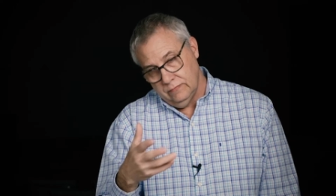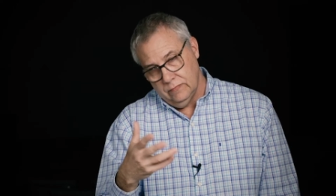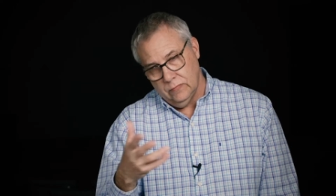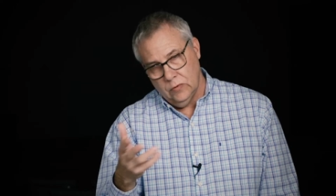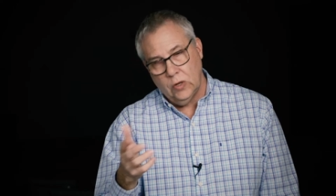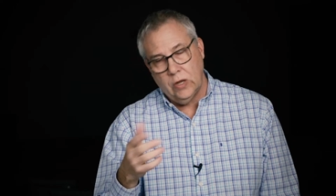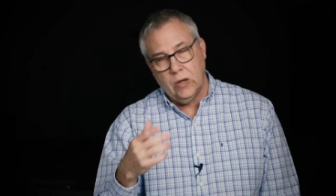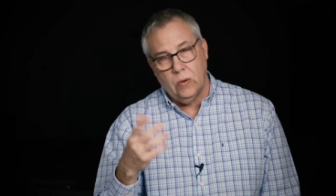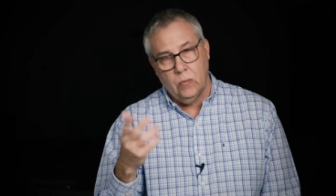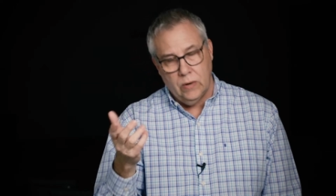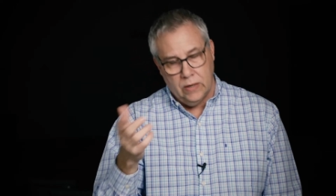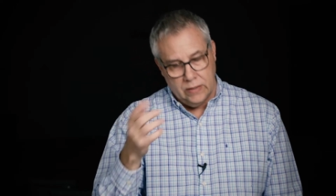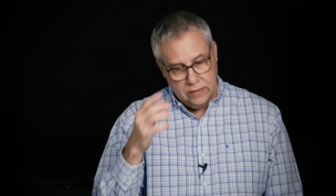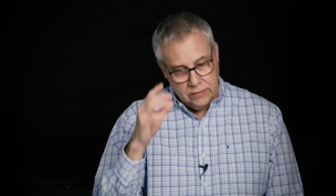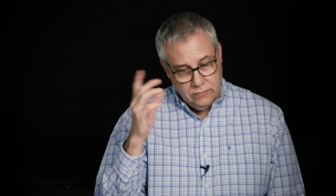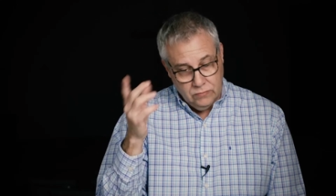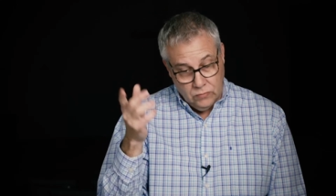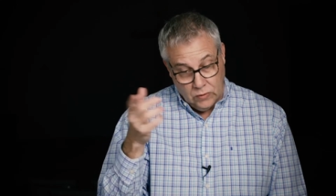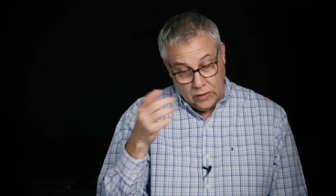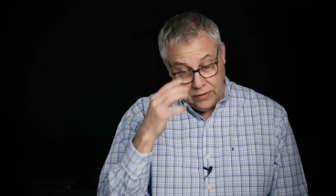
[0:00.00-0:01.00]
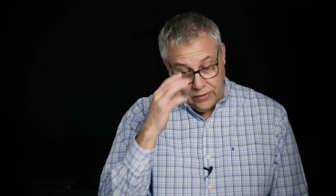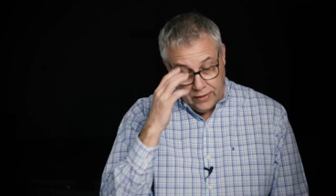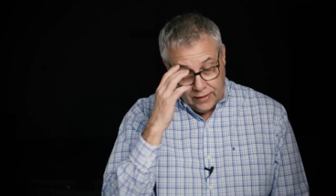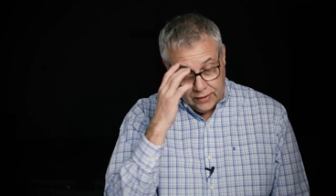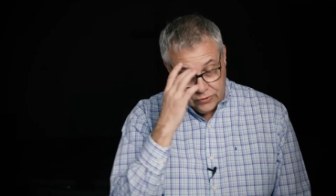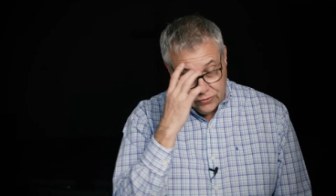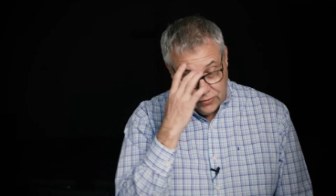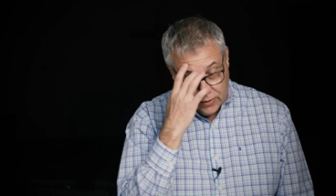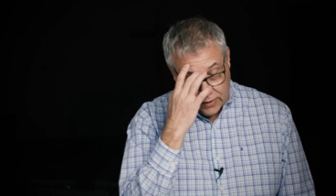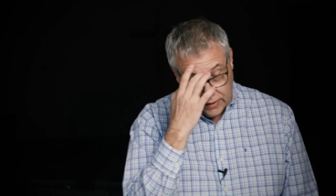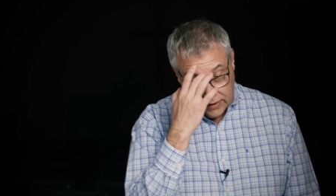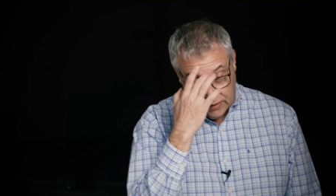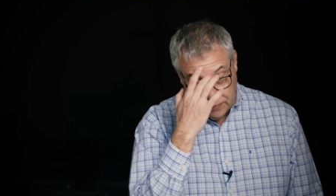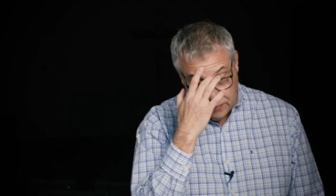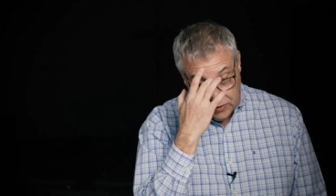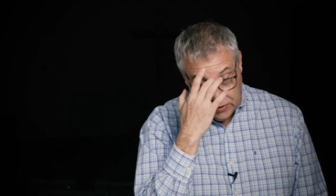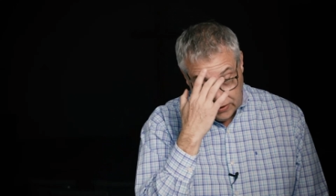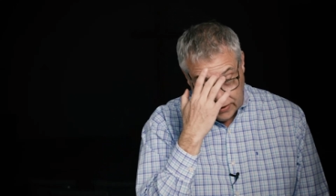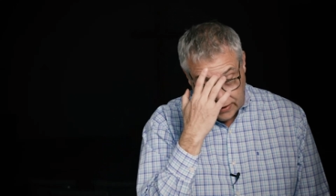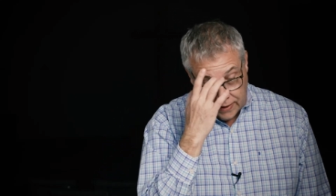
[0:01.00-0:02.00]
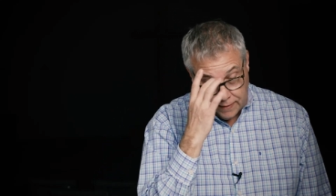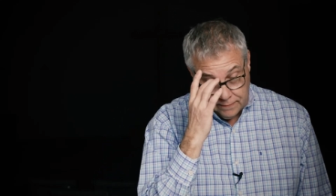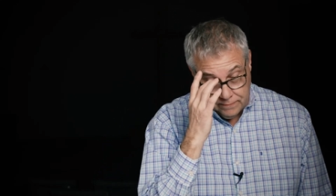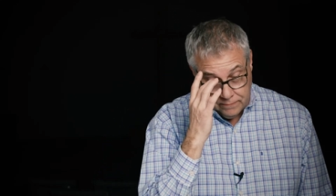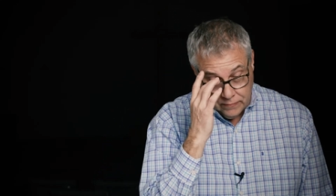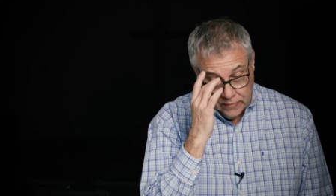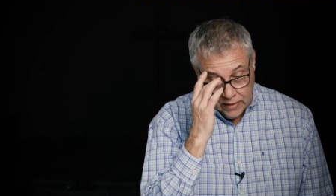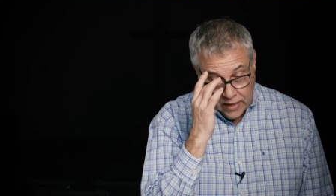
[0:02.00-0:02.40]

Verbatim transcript: look at what, it, what I think it's trying to communicate.